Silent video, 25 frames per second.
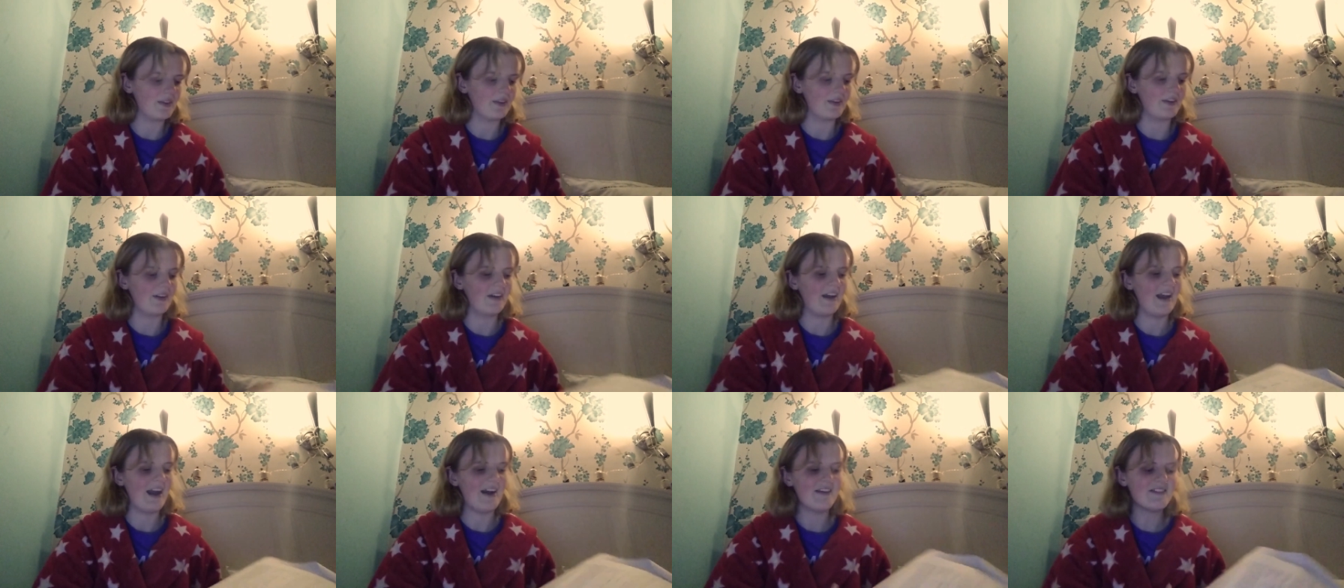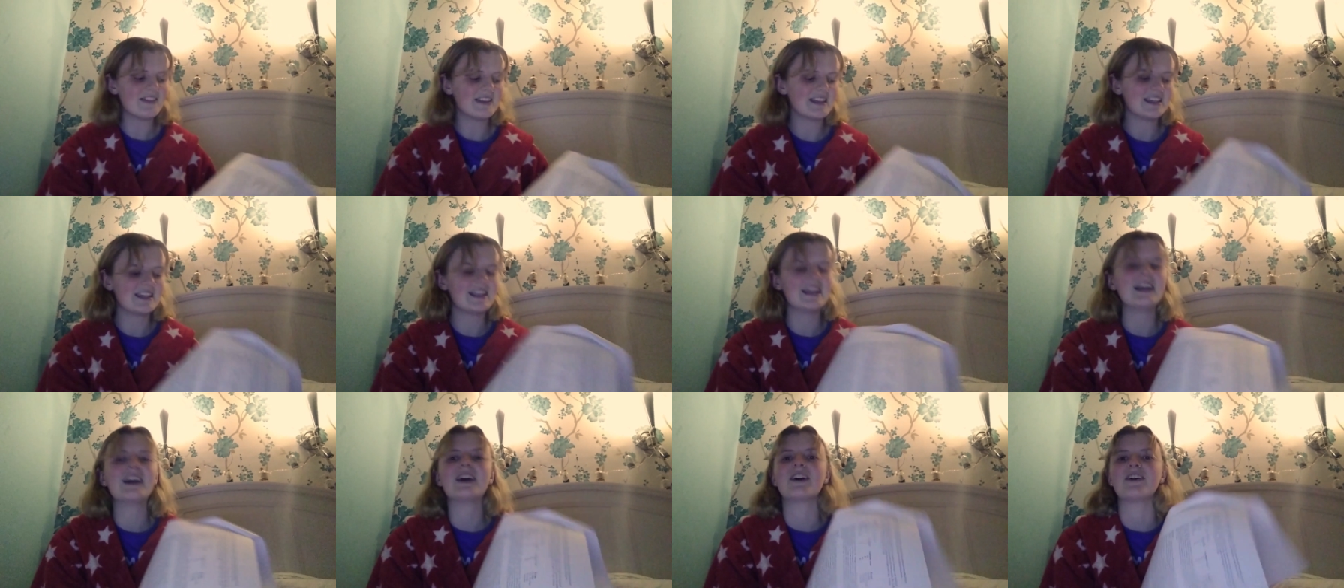so I have
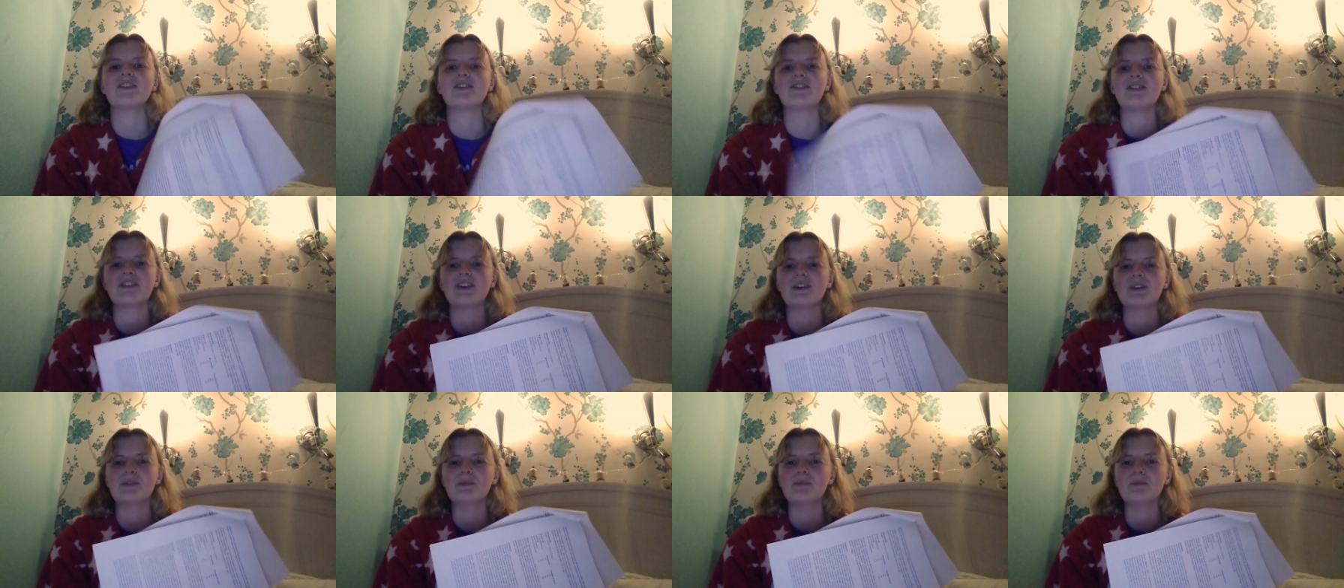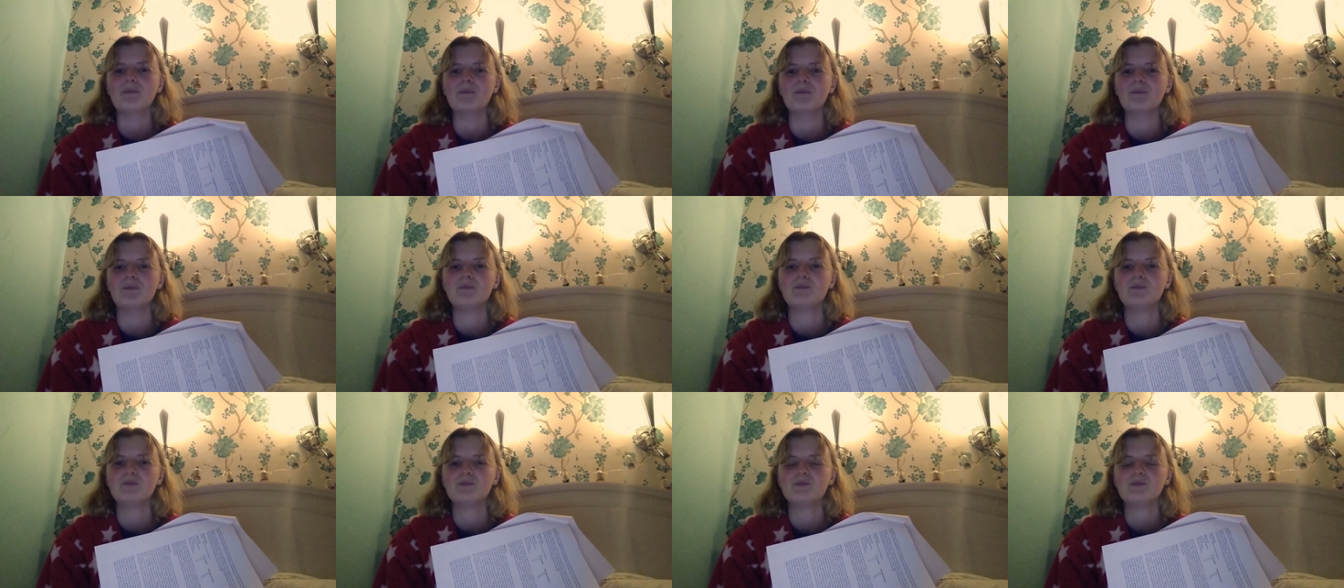this here from
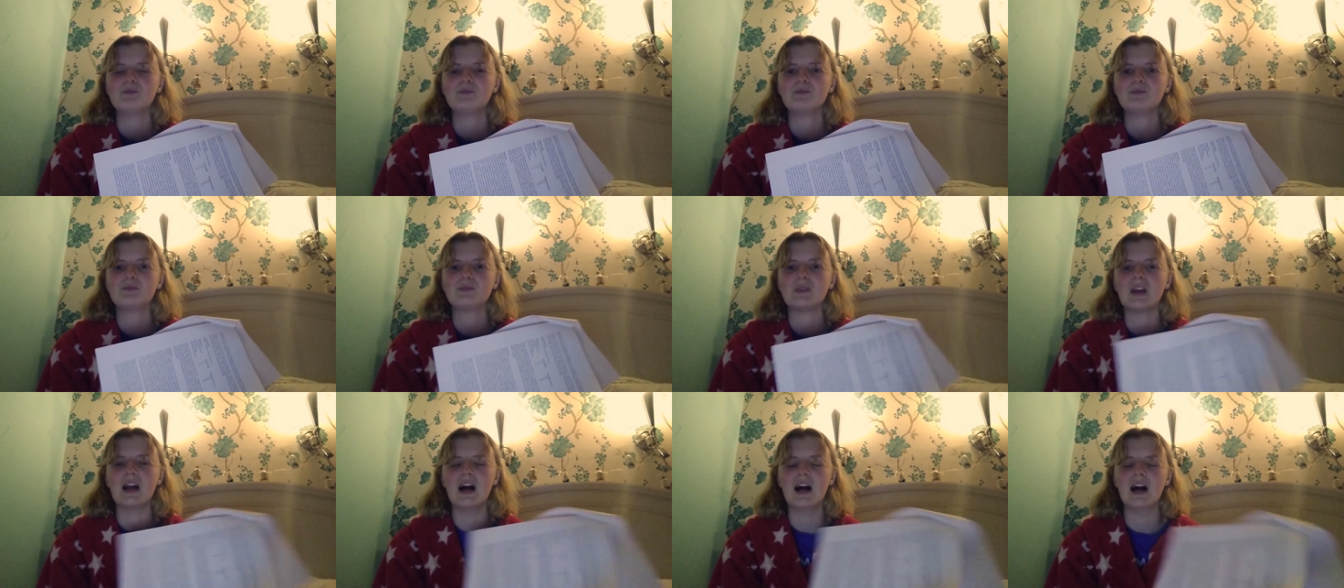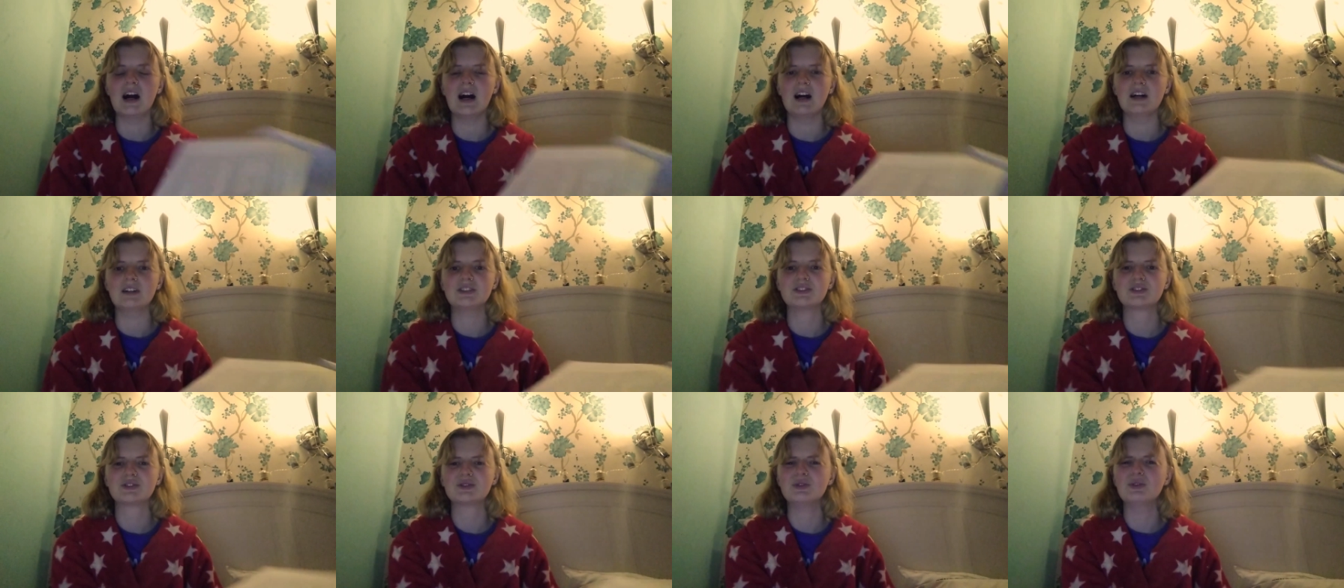
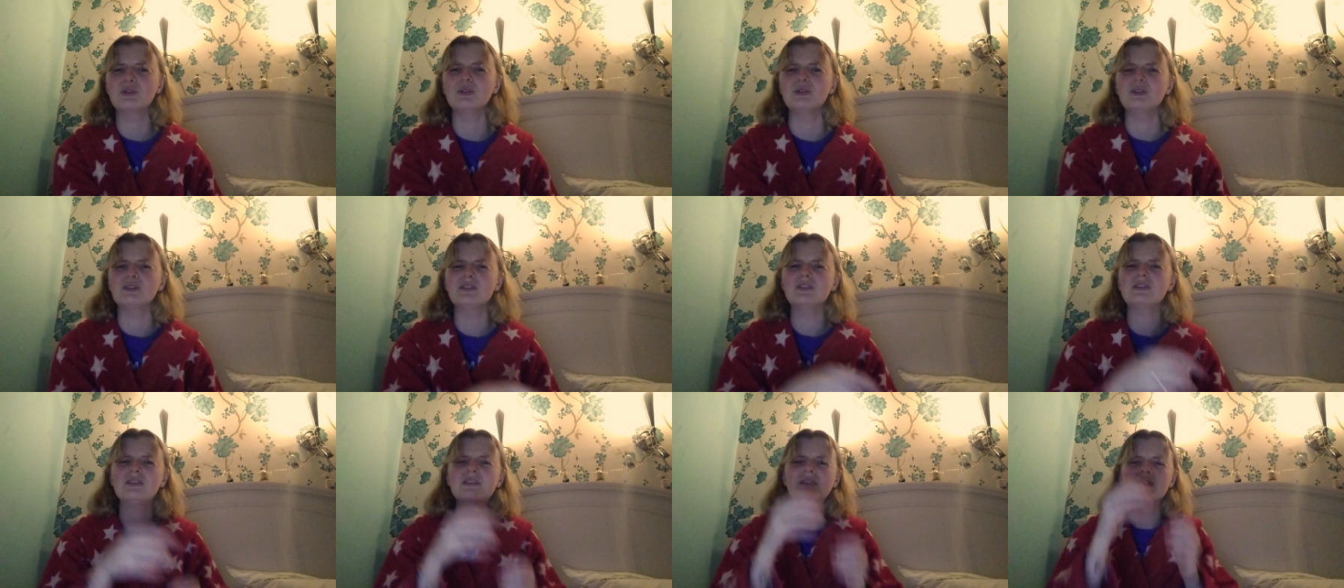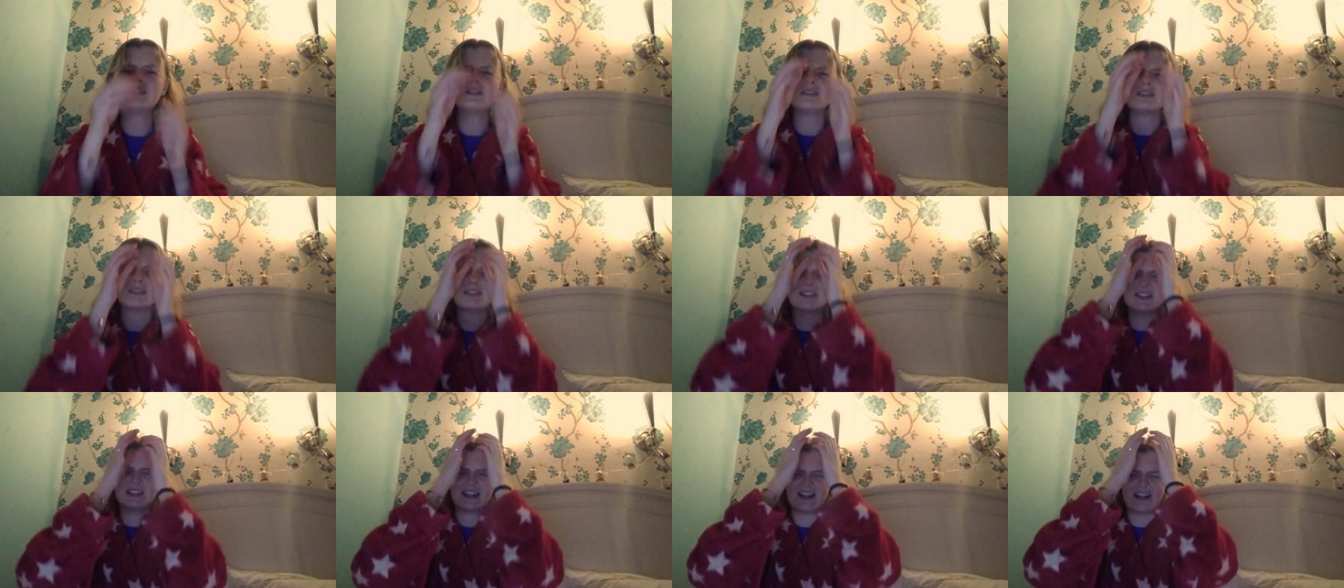uh, school,
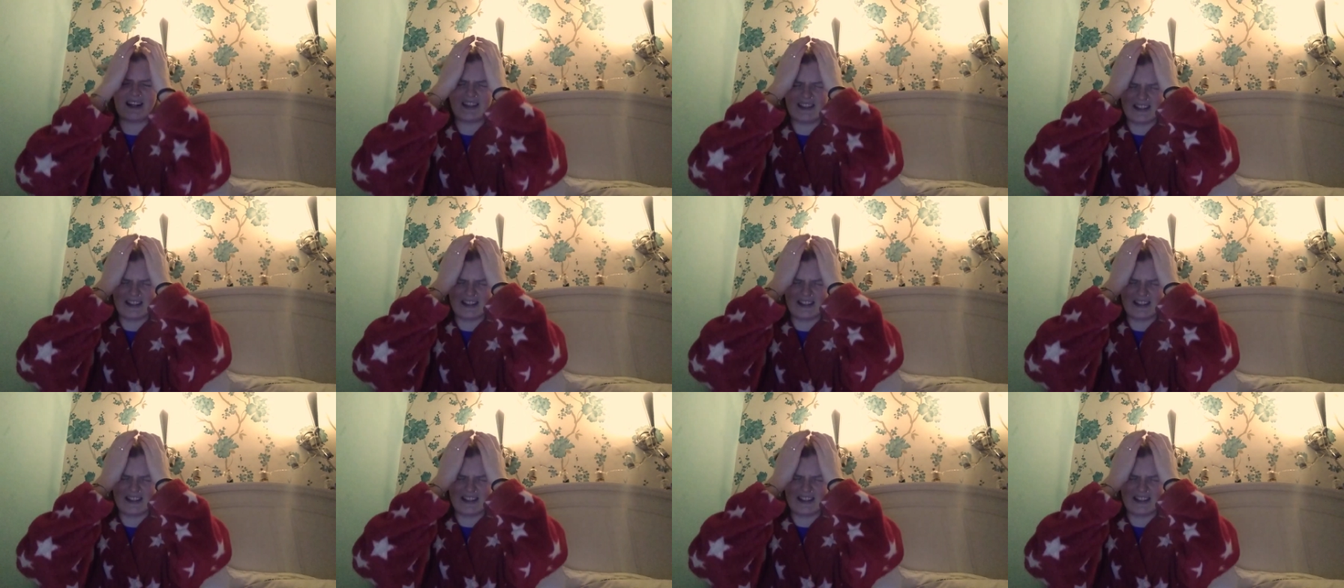because I